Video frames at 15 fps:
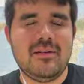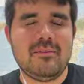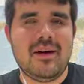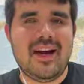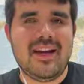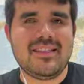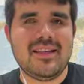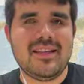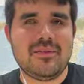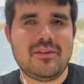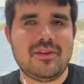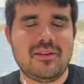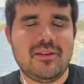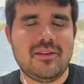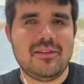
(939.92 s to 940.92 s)
bicep
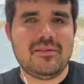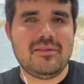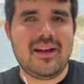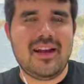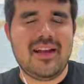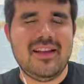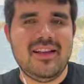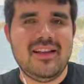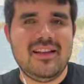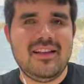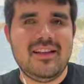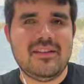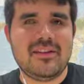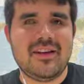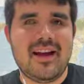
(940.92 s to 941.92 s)
curl, right?
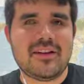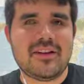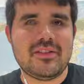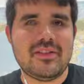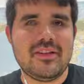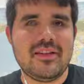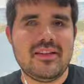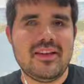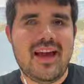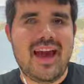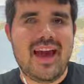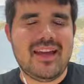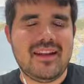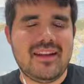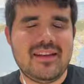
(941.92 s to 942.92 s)
You're actually
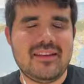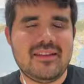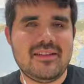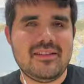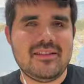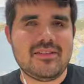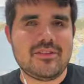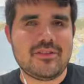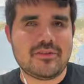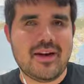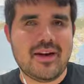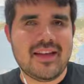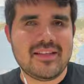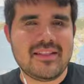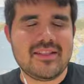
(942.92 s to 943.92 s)
adding
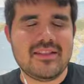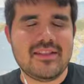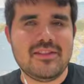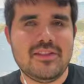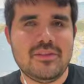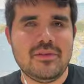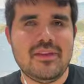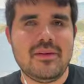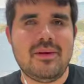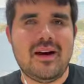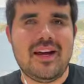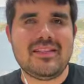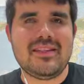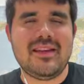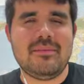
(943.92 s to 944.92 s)
stress to the
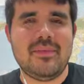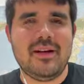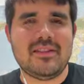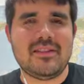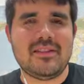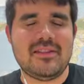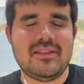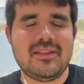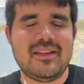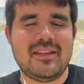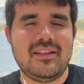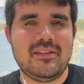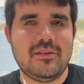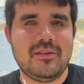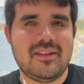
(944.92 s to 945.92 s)
bicep muscle. It's
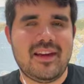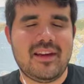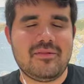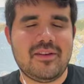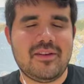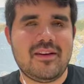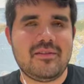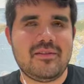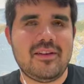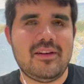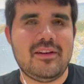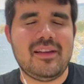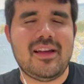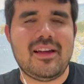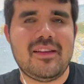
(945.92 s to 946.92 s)
doing like a
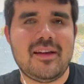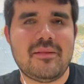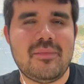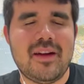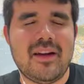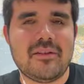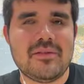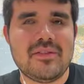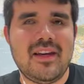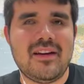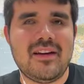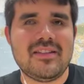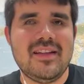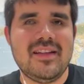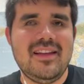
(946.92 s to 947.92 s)
lot of like micro
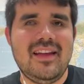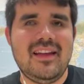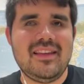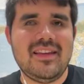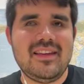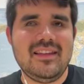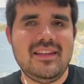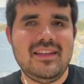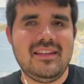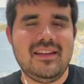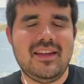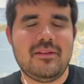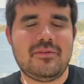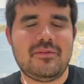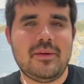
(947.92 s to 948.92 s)
tears, and the
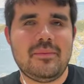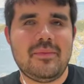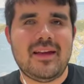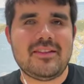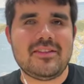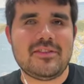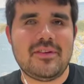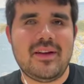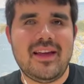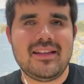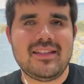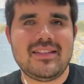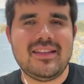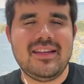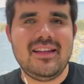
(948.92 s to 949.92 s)
healing from that
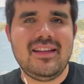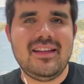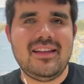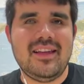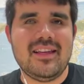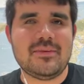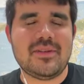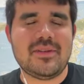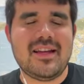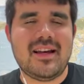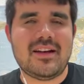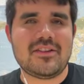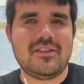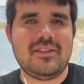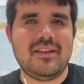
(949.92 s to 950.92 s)
stress is what's
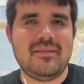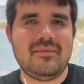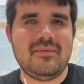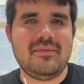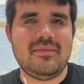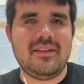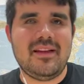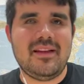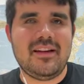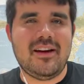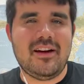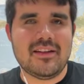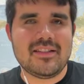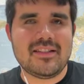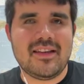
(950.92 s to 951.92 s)
actually
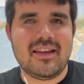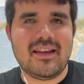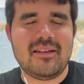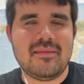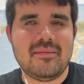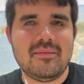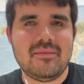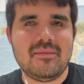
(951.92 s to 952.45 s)
causing